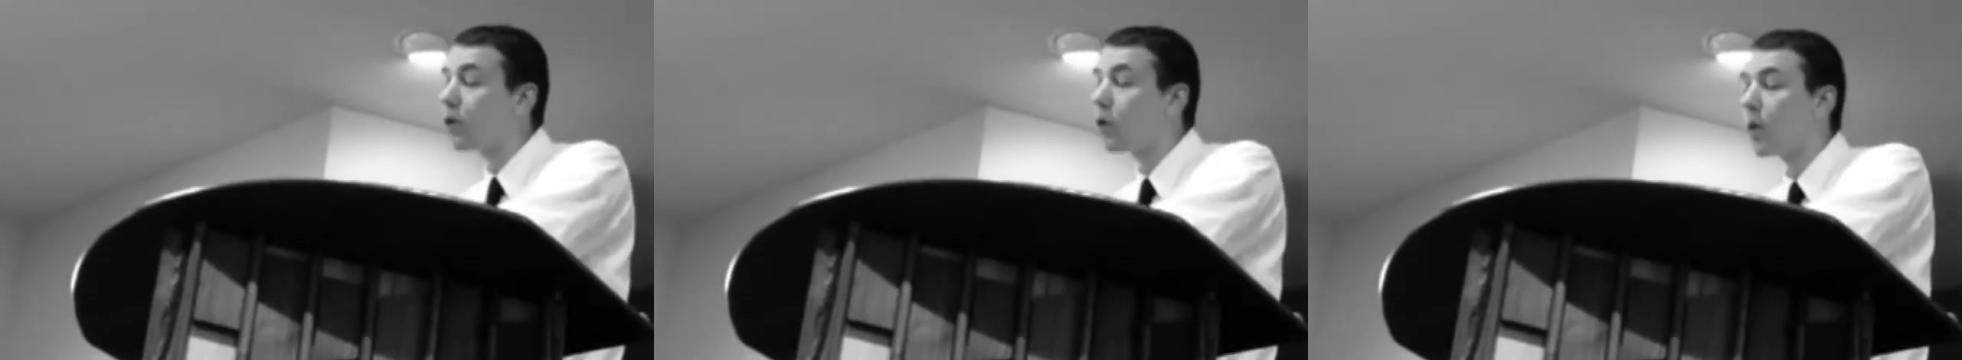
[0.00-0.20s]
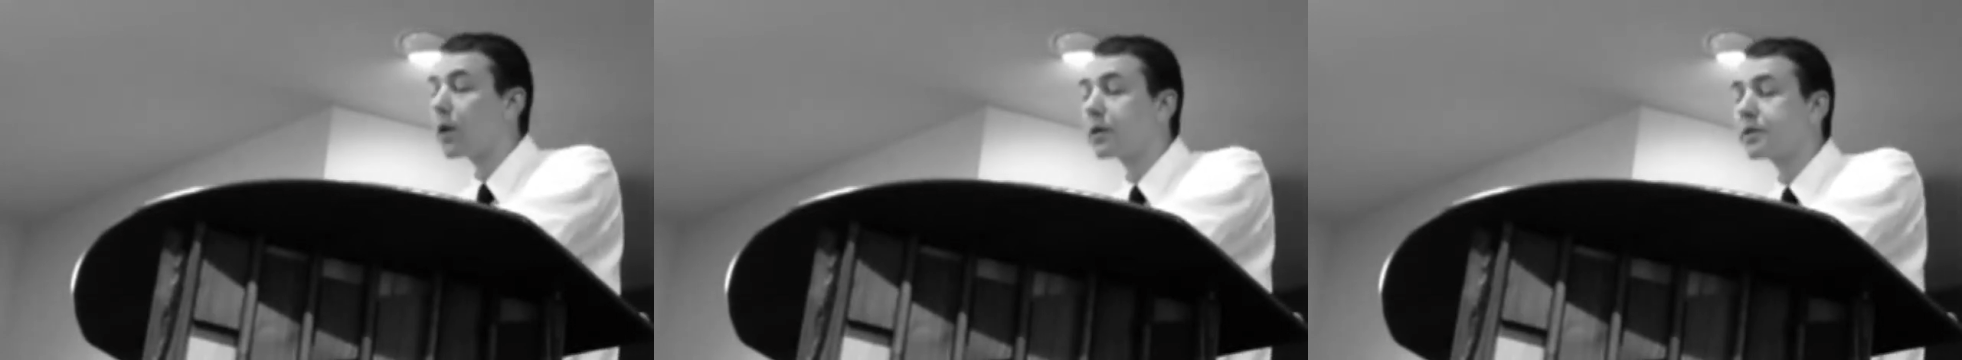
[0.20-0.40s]

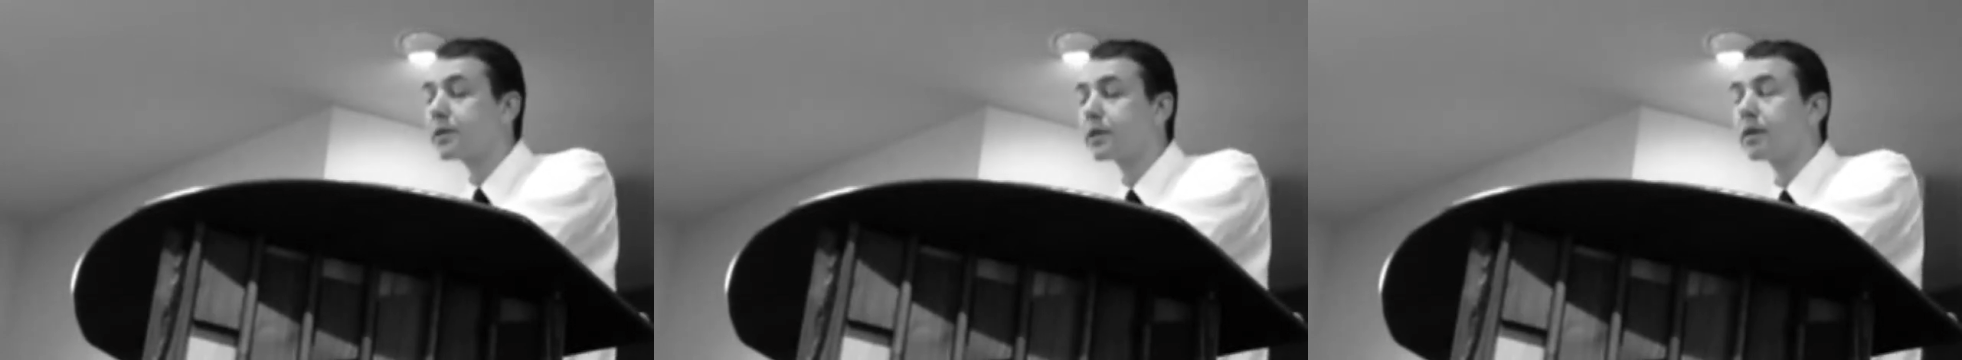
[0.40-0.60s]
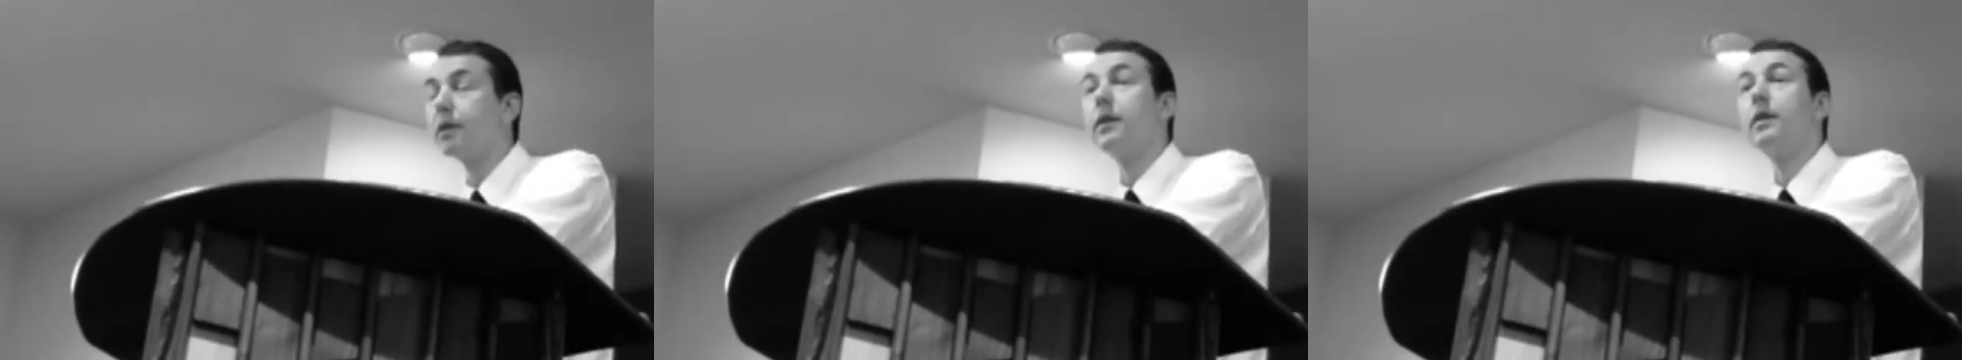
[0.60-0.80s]

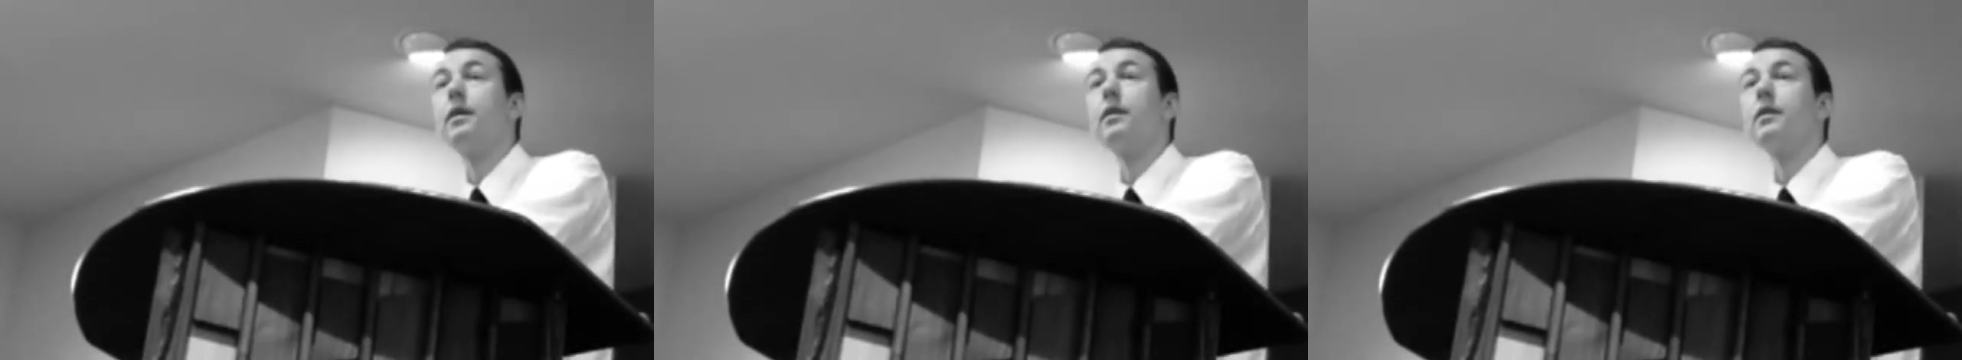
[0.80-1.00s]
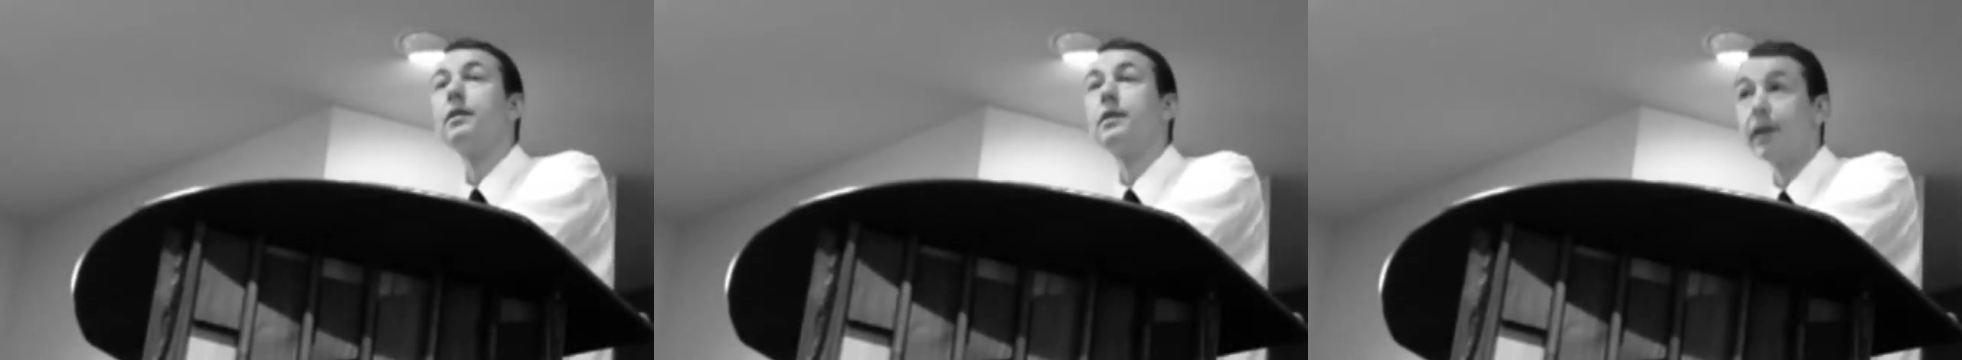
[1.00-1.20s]
course,
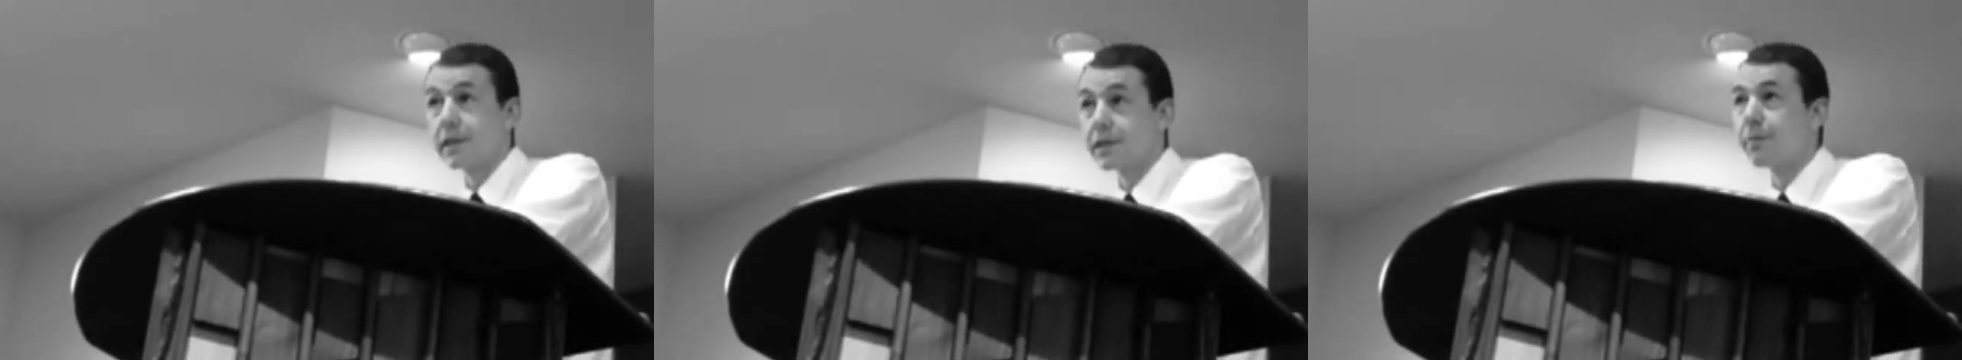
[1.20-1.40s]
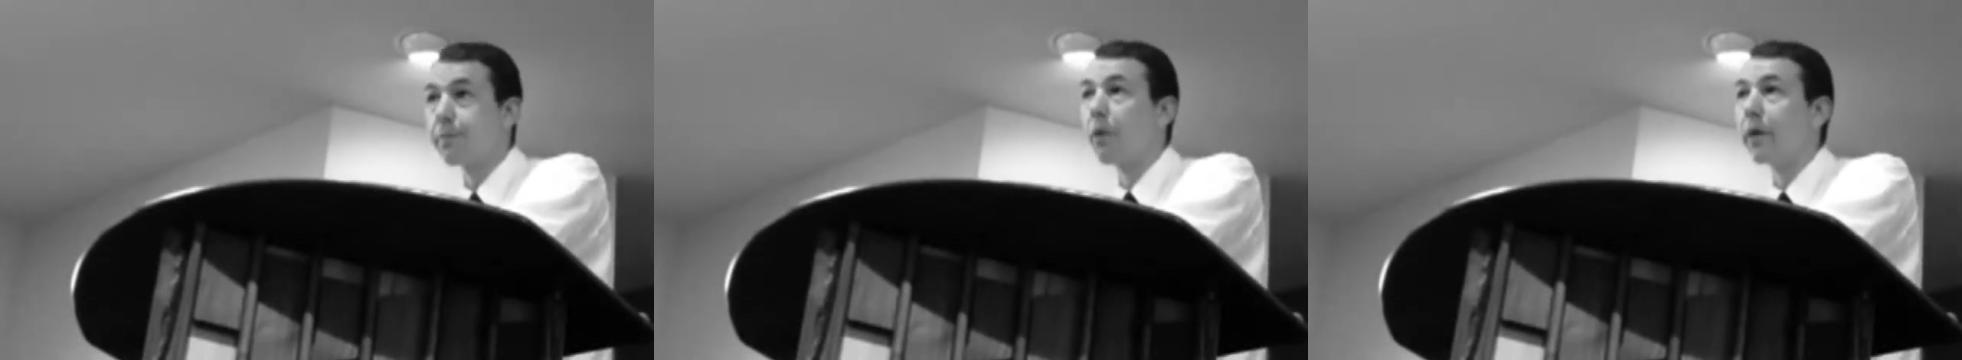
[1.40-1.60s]

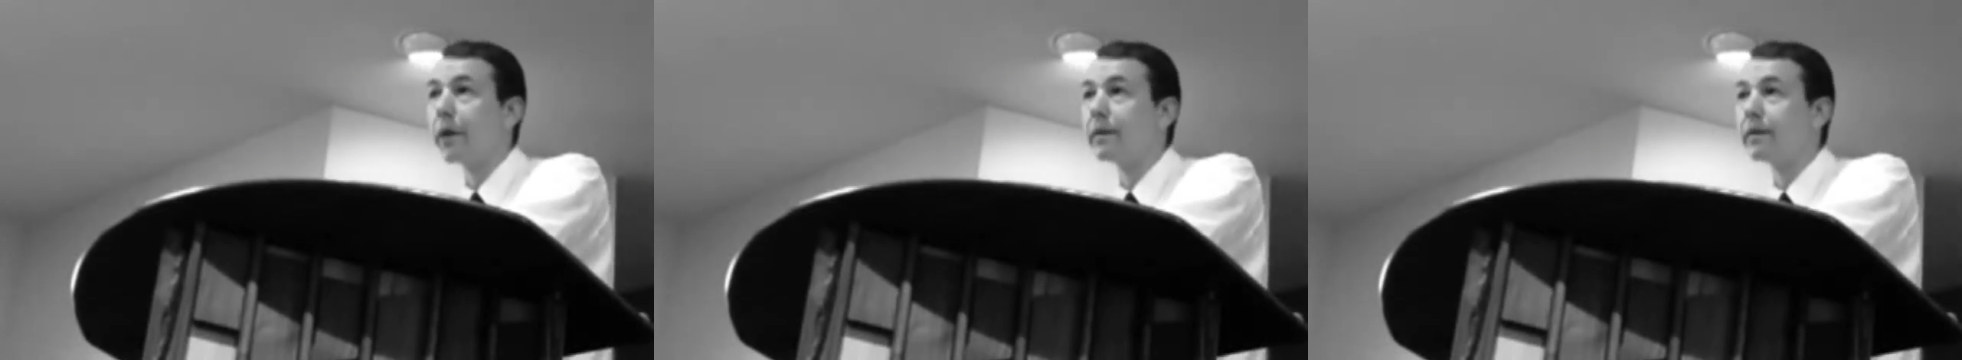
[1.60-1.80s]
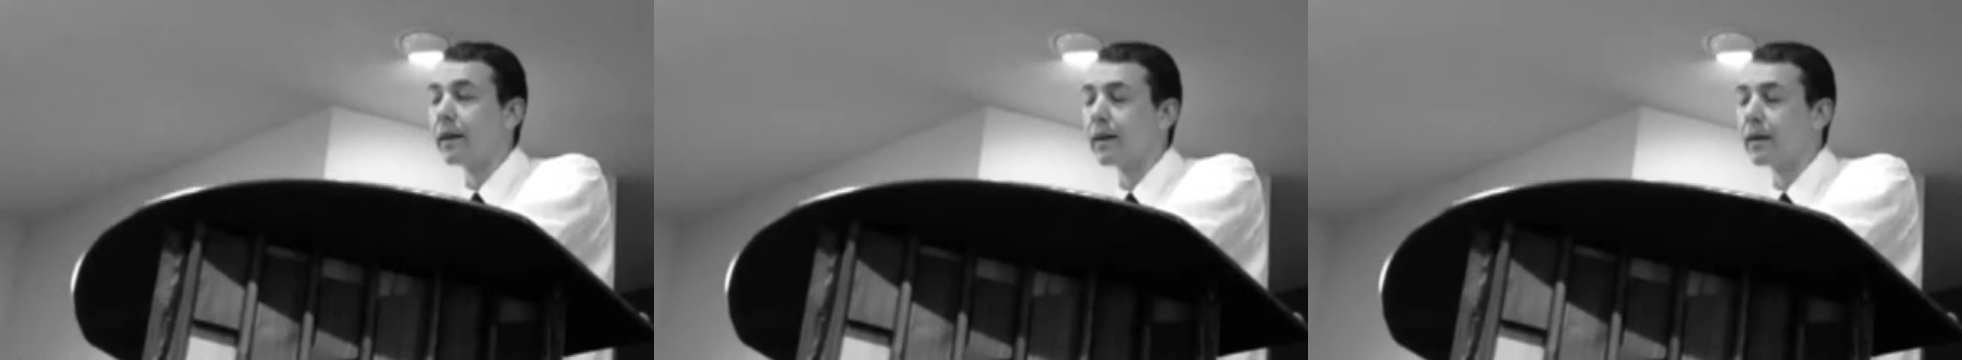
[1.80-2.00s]
disappointing.